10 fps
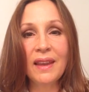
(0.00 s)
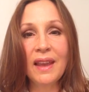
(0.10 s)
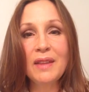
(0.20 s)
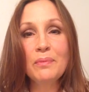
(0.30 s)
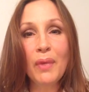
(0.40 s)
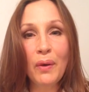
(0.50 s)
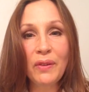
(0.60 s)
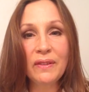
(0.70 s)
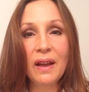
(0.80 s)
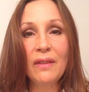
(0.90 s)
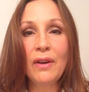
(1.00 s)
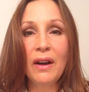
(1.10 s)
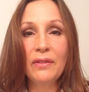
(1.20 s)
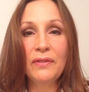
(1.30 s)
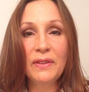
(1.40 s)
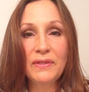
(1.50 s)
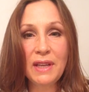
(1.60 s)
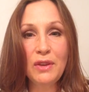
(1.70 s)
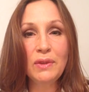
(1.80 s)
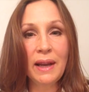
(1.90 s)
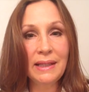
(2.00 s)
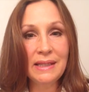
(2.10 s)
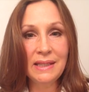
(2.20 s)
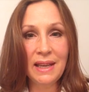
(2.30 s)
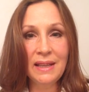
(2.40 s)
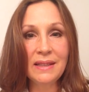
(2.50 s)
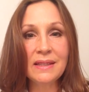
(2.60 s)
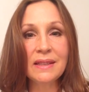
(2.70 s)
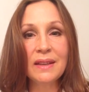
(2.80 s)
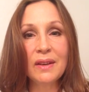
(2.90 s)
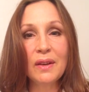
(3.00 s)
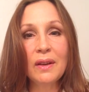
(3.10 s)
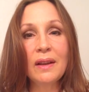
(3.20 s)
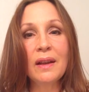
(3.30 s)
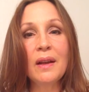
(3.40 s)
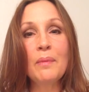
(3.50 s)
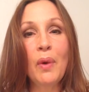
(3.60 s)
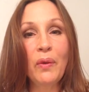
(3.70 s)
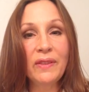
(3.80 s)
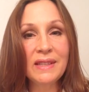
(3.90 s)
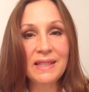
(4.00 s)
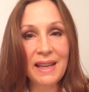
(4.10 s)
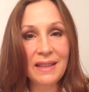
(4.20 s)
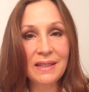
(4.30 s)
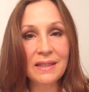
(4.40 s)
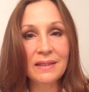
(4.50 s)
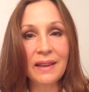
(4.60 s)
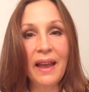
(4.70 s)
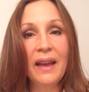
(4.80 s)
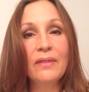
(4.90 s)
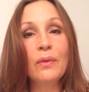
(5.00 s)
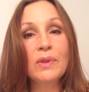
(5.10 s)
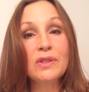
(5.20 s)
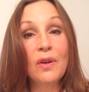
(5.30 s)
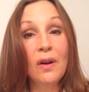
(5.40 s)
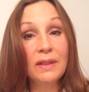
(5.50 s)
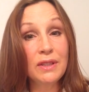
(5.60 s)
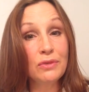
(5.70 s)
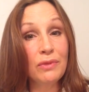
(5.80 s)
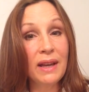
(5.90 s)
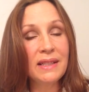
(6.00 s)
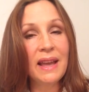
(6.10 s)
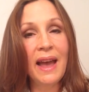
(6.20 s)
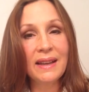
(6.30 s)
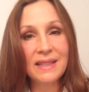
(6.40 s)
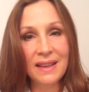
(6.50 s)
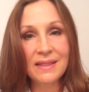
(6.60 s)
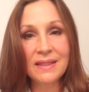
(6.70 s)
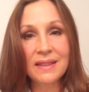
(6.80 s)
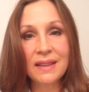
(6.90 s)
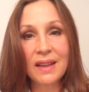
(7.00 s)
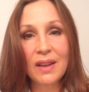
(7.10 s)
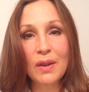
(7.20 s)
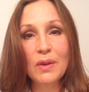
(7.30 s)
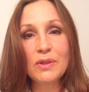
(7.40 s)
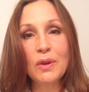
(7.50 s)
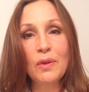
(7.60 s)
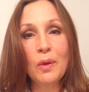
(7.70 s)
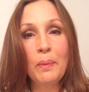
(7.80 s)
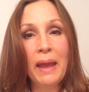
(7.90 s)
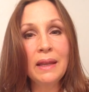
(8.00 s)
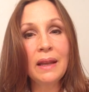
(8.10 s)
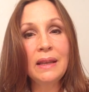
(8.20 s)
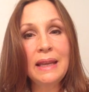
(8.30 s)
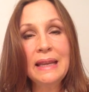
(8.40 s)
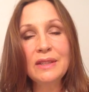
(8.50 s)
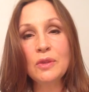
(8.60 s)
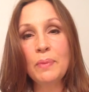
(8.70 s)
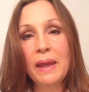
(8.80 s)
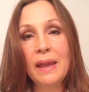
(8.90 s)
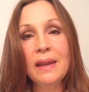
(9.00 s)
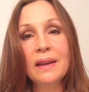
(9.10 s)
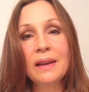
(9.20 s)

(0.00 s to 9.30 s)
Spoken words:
In most of our 50 United States, most states have what's called a direct access. So there may not need to be